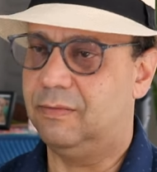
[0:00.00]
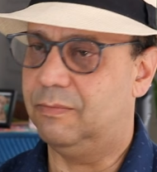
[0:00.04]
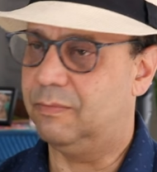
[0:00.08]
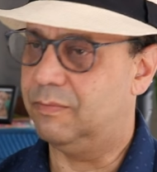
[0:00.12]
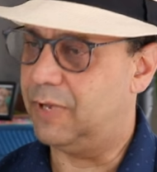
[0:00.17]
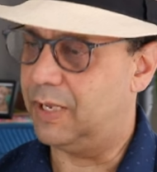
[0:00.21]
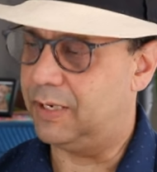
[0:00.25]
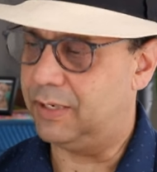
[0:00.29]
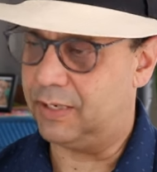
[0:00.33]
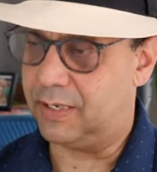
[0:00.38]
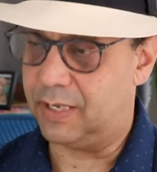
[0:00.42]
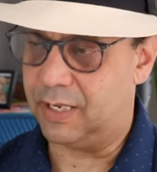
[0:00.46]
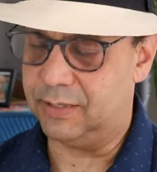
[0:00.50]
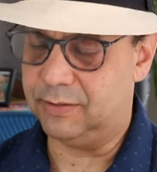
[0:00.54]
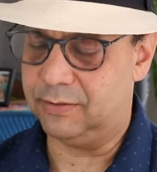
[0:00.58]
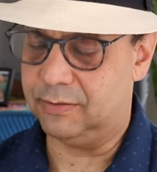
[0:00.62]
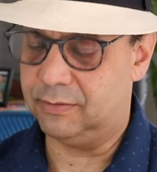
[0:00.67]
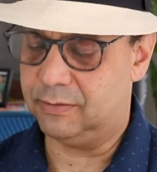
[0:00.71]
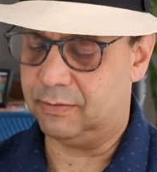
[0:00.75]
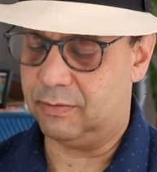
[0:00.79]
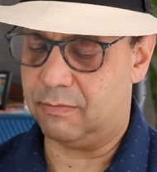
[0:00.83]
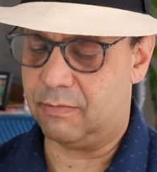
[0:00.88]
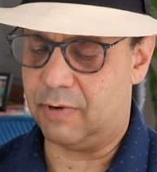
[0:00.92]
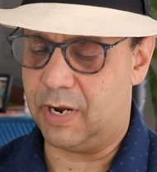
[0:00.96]

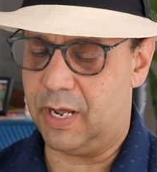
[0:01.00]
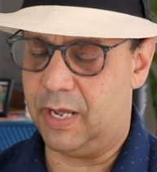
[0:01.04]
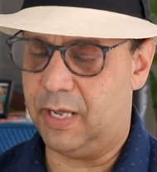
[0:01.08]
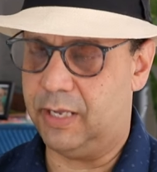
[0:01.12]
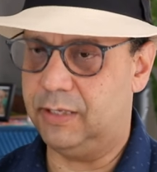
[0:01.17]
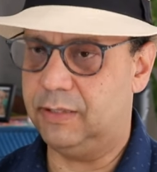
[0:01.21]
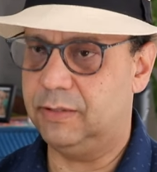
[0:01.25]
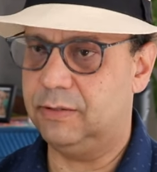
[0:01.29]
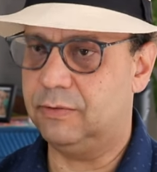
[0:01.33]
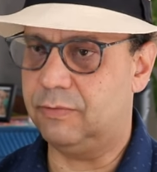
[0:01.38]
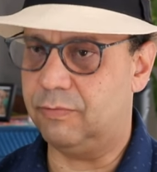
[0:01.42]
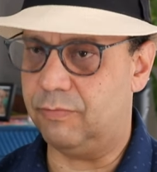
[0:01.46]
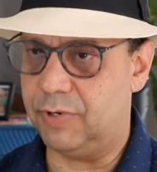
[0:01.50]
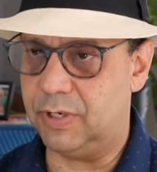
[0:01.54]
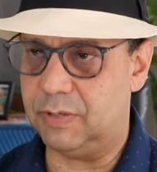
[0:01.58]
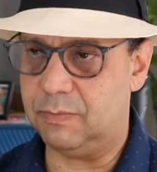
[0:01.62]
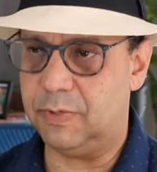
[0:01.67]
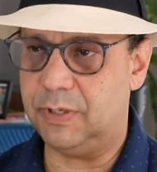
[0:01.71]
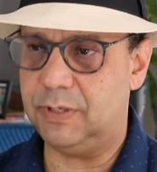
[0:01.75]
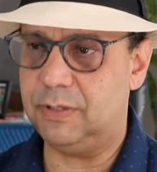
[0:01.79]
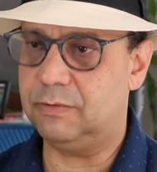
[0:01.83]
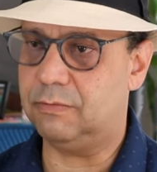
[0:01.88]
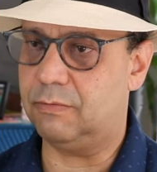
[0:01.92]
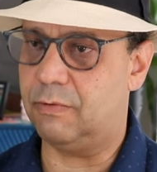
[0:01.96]
Medications are right,
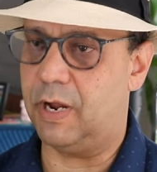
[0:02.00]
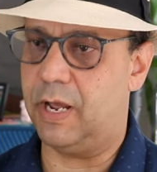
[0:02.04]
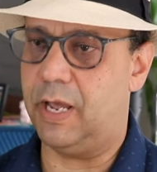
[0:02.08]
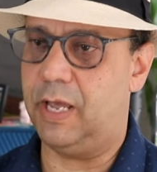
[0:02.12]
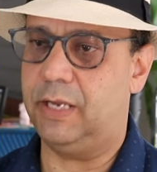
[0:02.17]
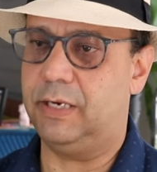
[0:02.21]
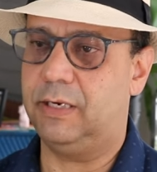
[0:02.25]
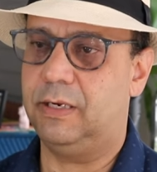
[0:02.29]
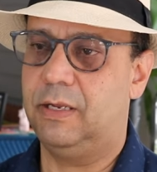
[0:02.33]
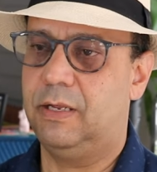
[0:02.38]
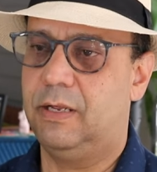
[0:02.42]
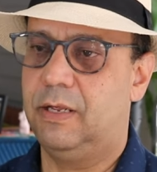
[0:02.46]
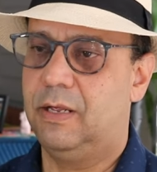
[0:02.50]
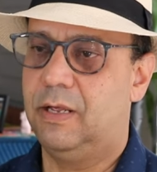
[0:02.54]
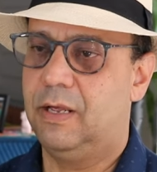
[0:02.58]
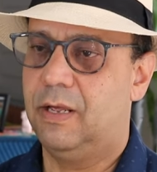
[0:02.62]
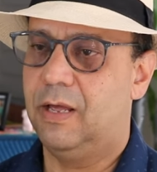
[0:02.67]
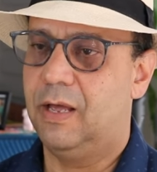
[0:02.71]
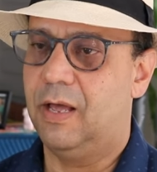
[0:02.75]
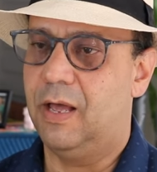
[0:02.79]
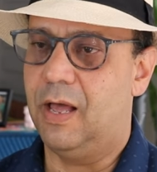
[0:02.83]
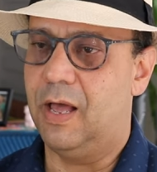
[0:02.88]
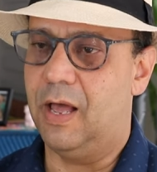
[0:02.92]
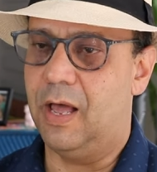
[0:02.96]
treatment is right.
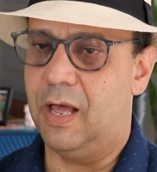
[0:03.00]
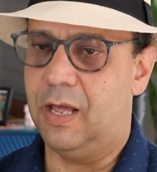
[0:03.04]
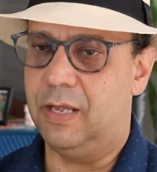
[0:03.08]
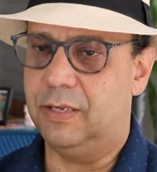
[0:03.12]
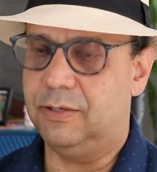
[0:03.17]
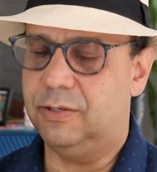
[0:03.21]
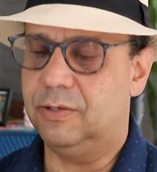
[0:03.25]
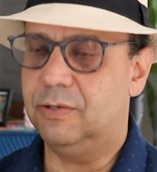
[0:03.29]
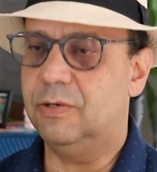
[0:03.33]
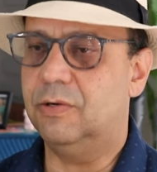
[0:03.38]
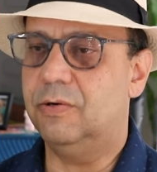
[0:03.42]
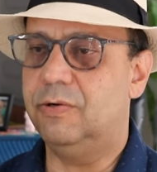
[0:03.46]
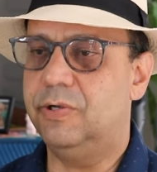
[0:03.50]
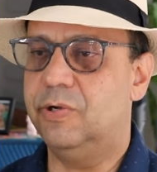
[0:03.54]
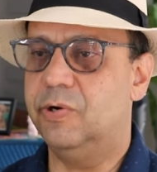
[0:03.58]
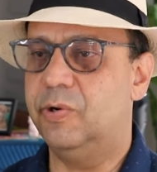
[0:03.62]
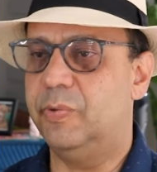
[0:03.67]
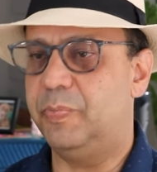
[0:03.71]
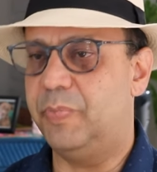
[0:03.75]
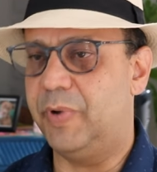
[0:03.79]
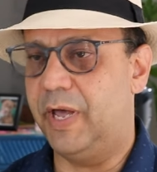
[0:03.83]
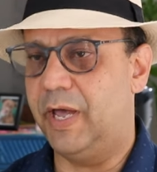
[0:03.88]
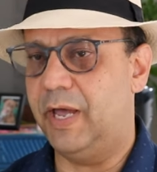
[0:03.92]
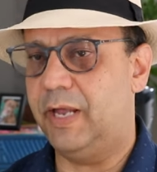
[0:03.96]
And you know, your
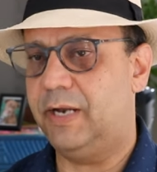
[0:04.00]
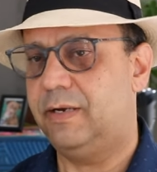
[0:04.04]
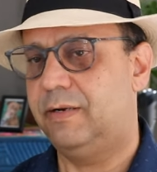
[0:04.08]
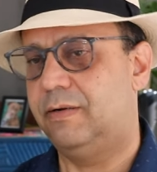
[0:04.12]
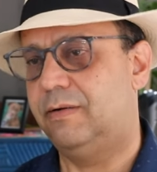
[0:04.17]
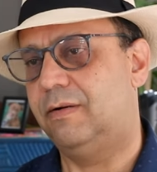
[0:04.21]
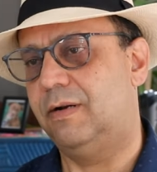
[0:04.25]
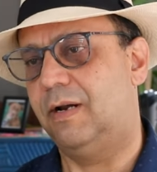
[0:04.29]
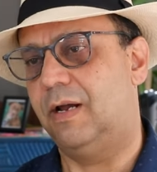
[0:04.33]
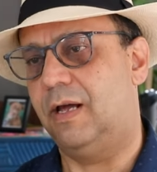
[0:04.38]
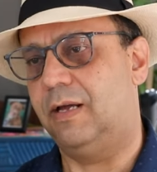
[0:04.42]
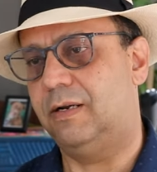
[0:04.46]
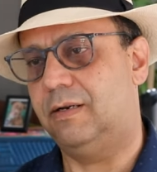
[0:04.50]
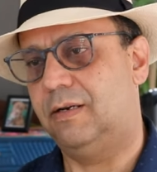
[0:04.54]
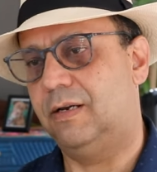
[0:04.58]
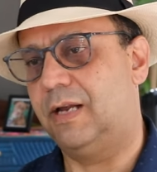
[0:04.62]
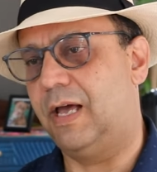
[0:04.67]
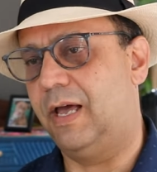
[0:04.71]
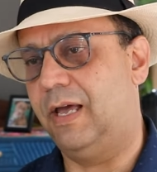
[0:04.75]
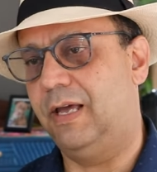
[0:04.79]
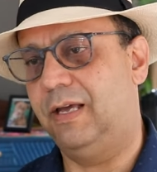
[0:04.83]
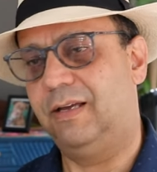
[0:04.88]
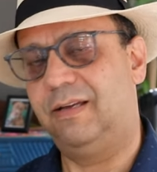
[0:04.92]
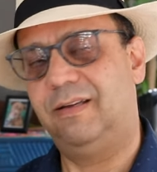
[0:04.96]
pet,
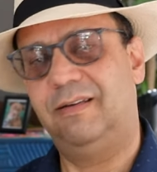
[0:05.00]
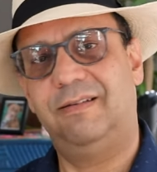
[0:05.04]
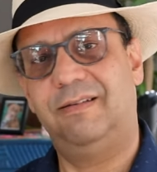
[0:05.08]
like